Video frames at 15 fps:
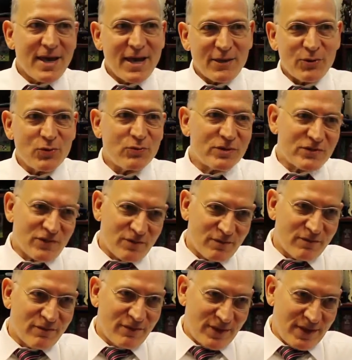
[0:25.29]
and who was
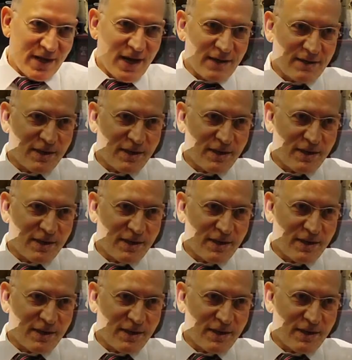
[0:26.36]
from The Odd